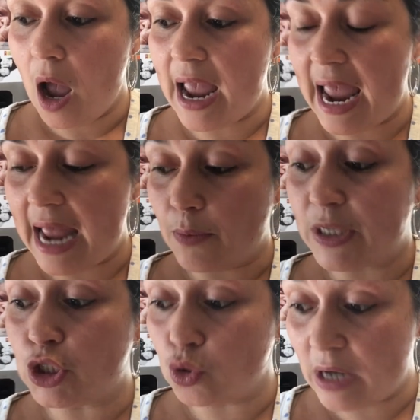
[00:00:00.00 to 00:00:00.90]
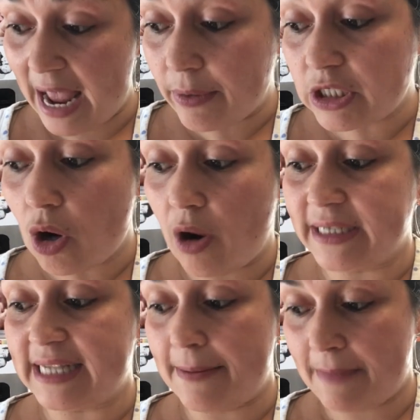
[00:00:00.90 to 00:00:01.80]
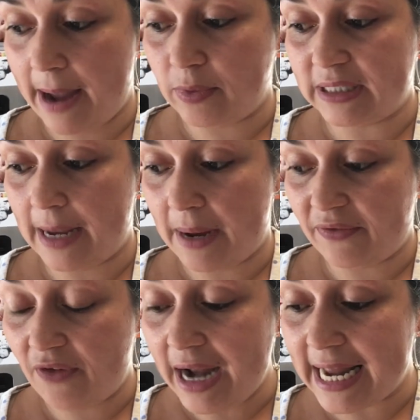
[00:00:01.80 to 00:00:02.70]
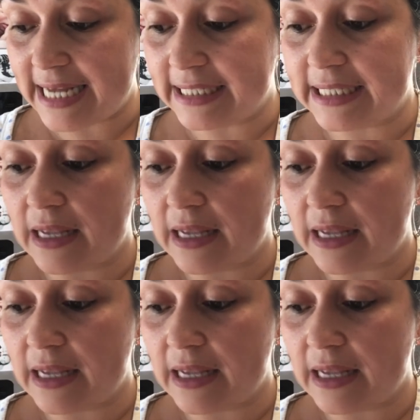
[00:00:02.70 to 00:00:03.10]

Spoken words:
and we do language arts and Bible time on Fridays,